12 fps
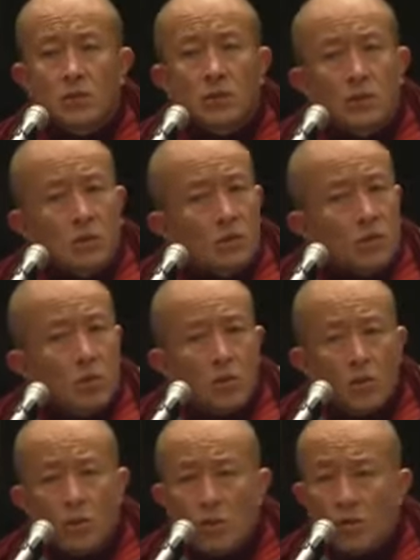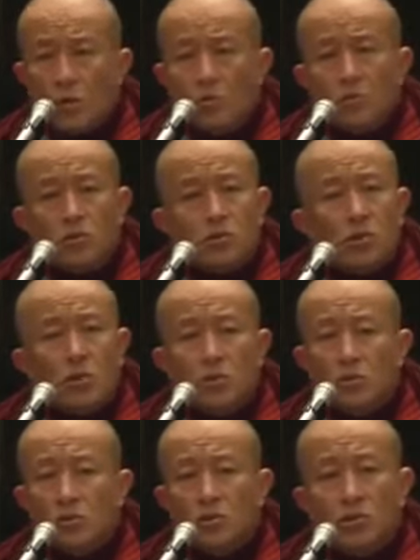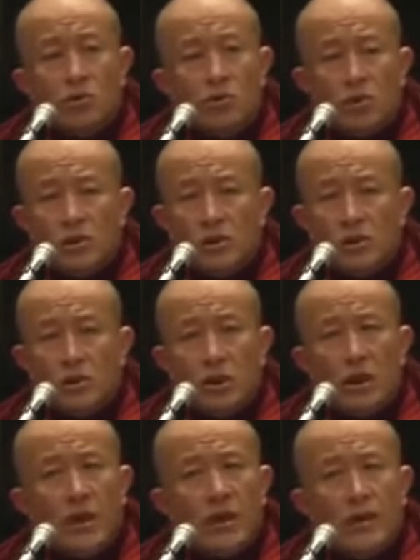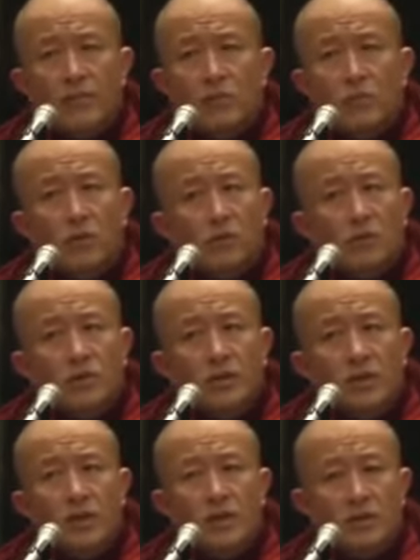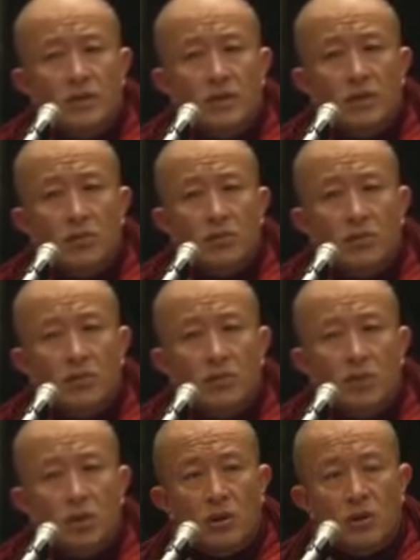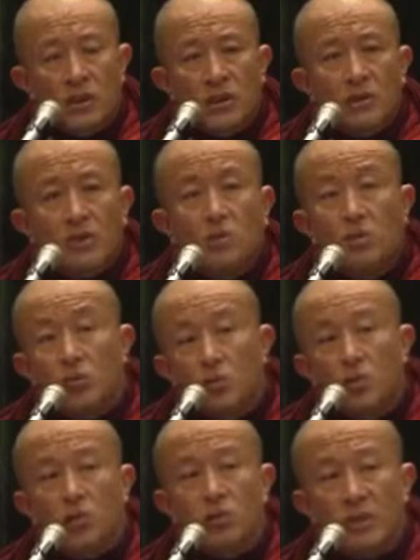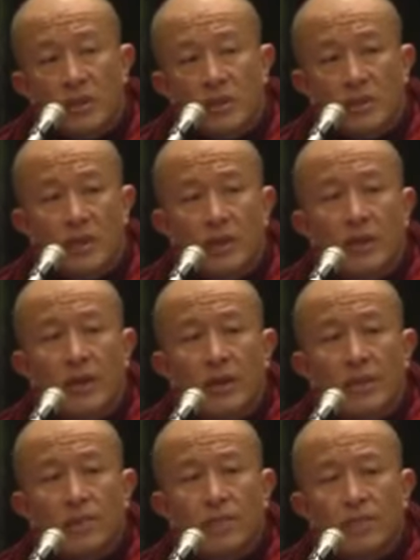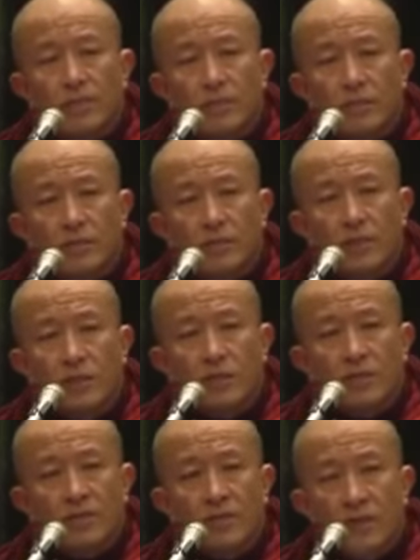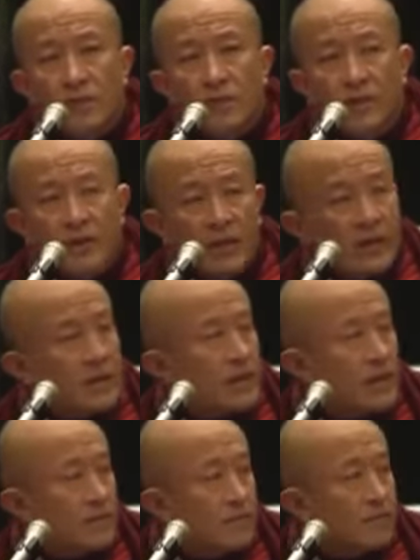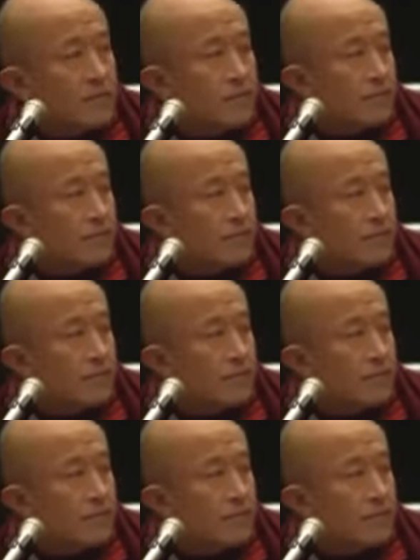So almost all the Guru Yogas, I have not really seen a Guru Yoga that the Guru is a female deity.